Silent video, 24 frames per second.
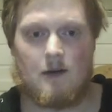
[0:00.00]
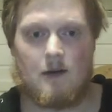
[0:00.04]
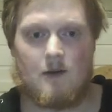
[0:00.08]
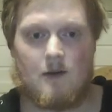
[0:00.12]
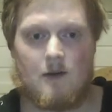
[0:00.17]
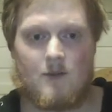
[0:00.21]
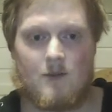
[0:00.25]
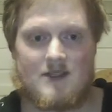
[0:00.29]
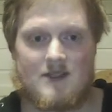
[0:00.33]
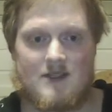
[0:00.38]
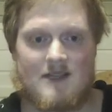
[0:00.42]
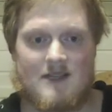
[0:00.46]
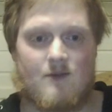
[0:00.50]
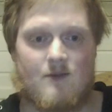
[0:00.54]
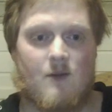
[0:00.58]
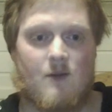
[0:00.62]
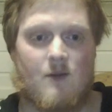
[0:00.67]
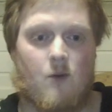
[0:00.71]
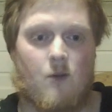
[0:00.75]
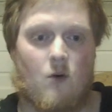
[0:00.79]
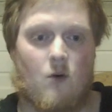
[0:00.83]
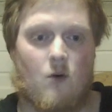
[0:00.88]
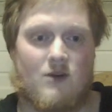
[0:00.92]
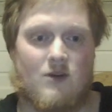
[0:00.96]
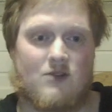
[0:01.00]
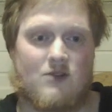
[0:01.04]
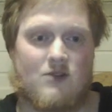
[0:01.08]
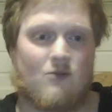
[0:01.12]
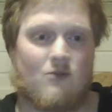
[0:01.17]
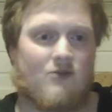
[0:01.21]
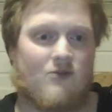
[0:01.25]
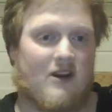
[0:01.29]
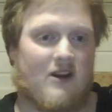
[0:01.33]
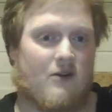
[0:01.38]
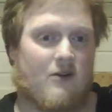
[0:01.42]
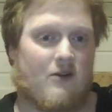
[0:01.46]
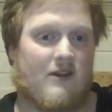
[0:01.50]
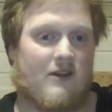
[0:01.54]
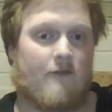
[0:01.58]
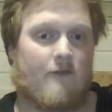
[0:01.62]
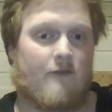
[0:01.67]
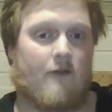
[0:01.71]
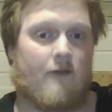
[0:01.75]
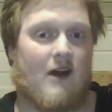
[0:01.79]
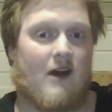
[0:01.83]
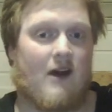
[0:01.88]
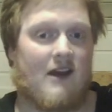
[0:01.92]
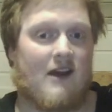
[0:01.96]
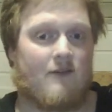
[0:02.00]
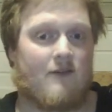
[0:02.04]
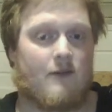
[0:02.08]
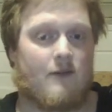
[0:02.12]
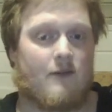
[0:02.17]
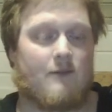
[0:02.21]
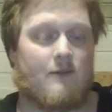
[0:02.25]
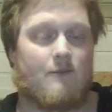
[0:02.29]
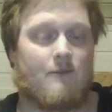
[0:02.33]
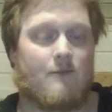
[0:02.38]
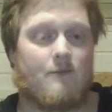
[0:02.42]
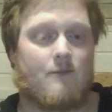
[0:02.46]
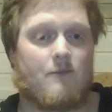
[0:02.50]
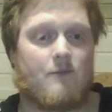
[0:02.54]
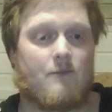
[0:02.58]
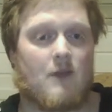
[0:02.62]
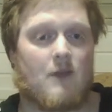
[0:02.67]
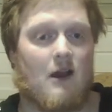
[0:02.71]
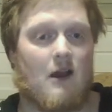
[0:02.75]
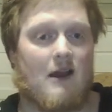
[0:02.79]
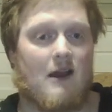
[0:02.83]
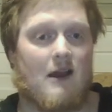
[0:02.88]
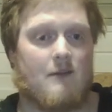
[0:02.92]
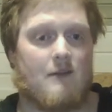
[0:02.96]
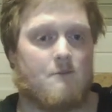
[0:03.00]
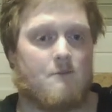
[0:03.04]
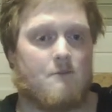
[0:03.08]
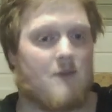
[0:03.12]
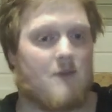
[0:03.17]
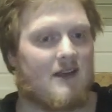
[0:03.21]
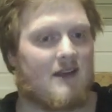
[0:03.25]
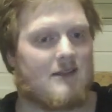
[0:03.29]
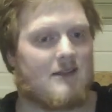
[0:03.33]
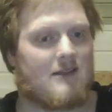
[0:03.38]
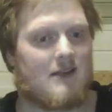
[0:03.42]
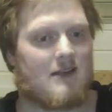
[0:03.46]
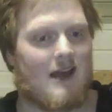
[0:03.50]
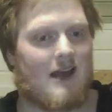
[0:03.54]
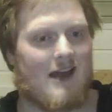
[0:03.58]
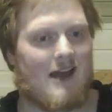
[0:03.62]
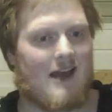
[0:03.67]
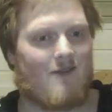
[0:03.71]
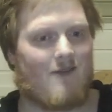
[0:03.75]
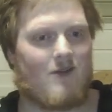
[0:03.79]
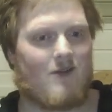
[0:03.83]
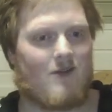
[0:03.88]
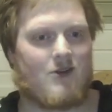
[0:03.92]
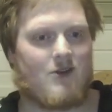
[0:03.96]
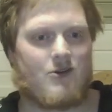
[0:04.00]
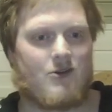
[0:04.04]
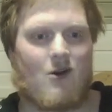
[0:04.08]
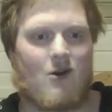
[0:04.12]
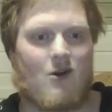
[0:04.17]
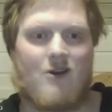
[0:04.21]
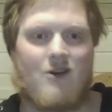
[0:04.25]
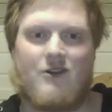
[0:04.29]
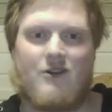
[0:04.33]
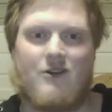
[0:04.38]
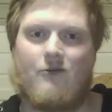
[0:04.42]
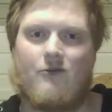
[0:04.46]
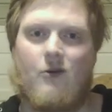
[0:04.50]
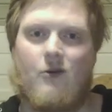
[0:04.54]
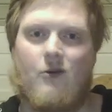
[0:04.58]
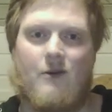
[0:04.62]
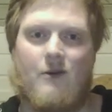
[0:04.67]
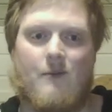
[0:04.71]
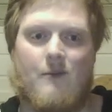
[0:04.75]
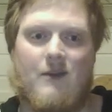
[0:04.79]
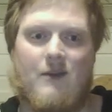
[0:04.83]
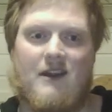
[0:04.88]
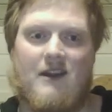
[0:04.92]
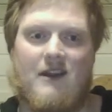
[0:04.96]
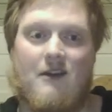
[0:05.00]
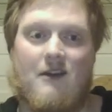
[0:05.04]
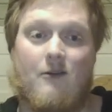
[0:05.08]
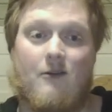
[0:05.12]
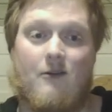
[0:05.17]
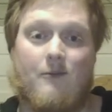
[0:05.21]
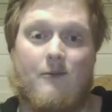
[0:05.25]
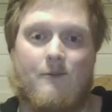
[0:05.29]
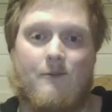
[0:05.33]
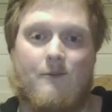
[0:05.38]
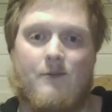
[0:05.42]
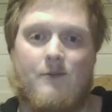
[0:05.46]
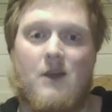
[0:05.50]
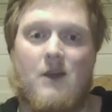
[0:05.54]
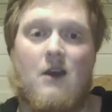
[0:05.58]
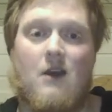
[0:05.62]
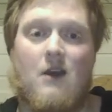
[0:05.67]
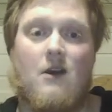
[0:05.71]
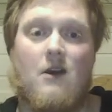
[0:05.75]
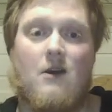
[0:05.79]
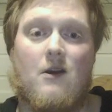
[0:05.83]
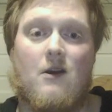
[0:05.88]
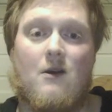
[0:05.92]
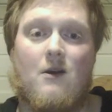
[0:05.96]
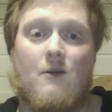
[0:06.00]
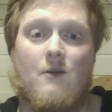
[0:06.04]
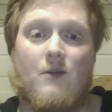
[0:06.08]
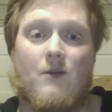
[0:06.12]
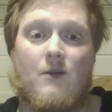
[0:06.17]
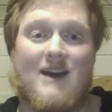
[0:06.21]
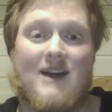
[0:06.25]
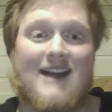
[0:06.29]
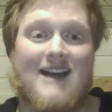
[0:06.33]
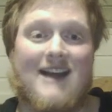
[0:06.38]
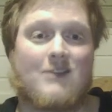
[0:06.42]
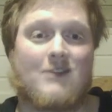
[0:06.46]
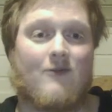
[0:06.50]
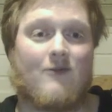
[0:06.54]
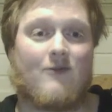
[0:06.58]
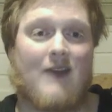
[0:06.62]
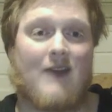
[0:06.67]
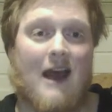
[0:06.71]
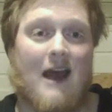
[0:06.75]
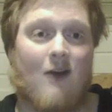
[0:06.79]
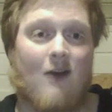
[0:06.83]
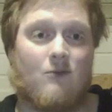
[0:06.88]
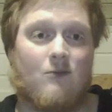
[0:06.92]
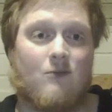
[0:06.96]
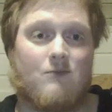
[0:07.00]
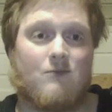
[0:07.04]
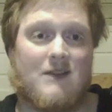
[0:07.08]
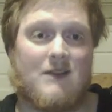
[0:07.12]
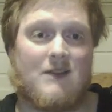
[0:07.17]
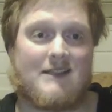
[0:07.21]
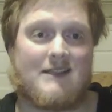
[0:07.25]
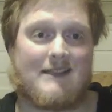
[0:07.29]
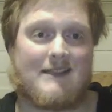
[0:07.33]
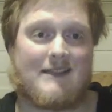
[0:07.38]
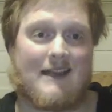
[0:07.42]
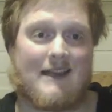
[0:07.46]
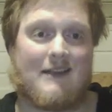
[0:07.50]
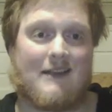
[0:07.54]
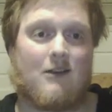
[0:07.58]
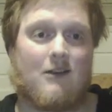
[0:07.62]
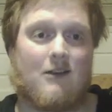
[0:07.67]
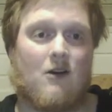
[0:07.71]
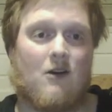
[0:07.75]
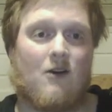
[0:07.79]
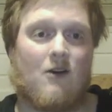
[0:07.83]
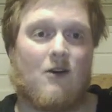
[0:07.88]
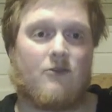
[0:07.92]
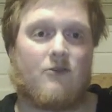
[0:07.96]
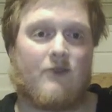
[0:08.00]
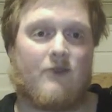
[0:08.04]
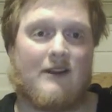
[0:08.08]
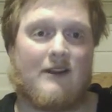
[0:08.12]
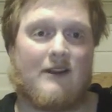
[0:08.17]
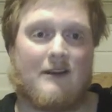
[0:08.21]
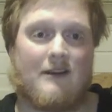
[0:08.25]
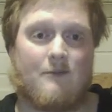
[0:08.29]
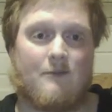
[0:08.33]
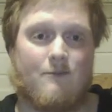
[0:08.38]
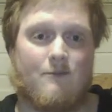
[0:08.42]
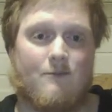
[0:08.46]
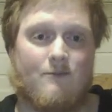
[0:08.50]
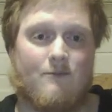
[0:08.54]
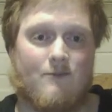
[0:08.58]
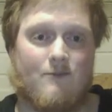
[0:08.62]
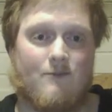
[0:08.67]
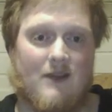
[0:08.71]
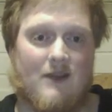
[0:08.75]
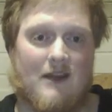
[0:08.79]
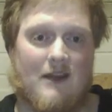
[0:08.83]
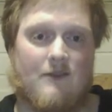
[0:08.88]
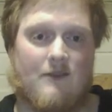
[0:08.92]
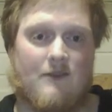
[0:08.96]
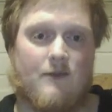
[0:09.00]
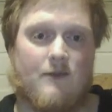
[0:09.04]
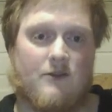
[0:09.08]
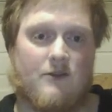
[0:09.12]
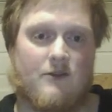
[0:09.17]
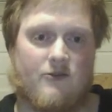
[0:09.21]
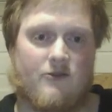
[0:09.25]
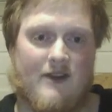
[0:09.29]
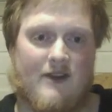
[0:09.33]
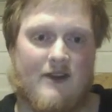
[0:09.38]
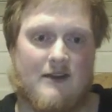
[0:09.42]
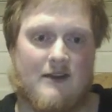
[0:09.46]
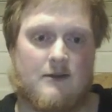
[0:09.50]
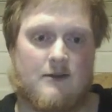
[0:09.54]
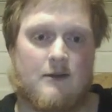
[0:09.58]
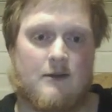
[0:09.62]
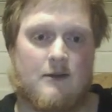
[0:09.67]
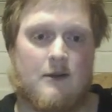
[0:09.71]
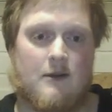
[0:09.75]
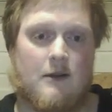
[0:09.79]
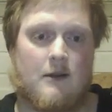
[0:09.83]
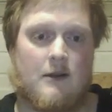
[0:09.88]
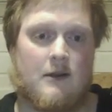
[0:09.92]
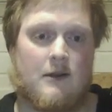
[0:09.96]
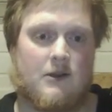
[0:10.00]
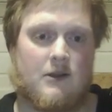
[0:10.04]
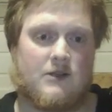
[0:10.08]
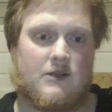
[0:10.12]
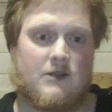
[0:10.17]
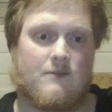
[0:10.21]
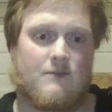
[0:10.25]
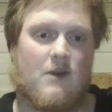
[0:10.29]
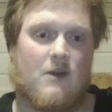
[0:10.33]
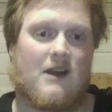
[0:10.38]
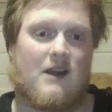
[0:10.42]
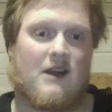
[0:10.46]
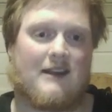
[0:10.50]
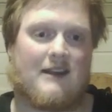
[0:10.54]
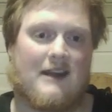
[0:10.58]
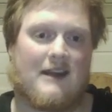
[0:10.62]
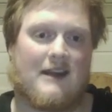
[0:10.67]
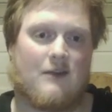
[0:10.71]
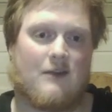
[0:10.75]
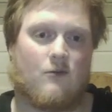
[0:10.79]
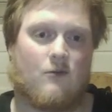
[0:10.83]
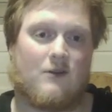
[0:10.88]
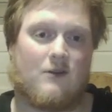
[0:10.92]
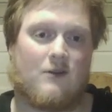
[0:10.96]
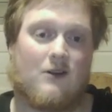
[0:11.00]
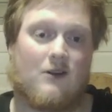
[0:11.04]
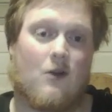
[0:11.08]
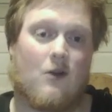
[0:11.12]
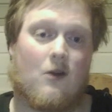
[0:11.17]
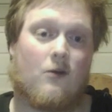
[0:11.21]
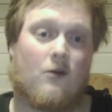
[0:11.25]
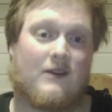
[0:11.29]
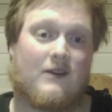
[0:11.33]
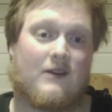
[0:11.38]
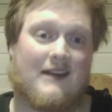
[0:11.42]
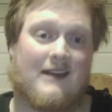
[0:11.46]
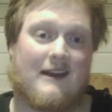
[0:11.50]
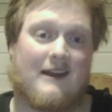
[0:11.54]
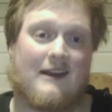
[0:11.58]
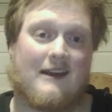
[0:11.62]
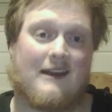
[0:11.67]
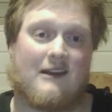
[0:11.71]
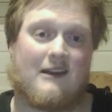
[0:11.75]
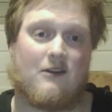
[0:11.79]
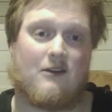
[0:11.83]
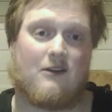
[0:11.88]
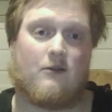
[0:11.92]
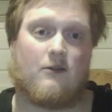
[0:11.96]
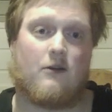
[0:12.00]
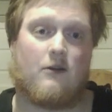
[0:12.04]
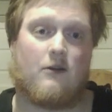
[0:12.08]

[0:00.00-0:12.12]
But since my pawn is already on f5, I might have a target for him here. But as of now, his king can't really infiltrate, because my king will get here